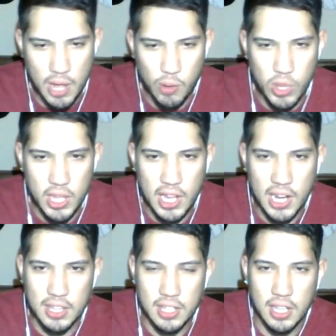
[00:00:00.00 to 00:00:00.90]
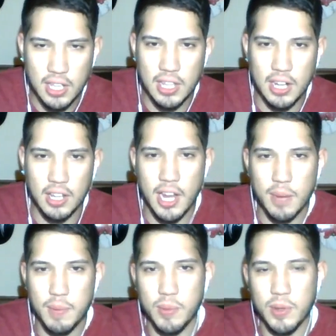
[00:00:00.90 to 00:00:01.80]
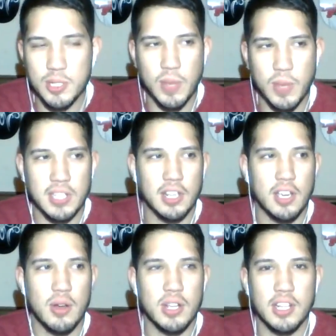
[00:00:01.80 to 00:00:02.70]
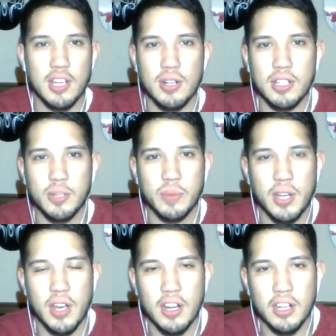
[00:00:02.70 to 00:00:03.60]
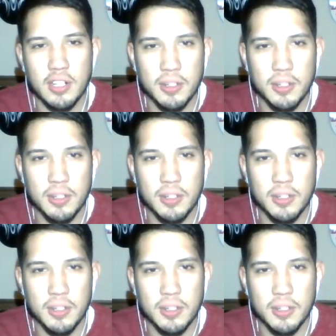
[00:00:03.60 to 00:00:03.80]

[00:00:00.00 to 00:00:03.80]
weak, and I think that a lot of people are expecting Cody to go a little bit harder.